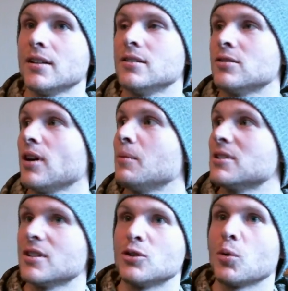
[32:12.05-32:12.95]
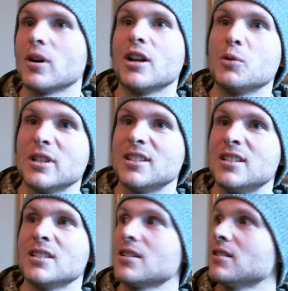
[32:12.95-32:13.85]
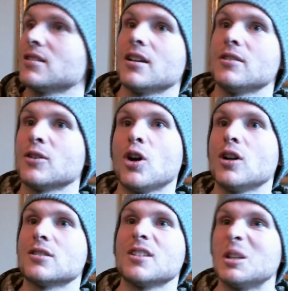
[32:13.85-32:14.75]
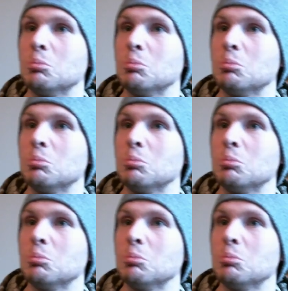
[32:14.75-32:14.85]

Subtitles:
describe it as the tornado in the distance that you're constantly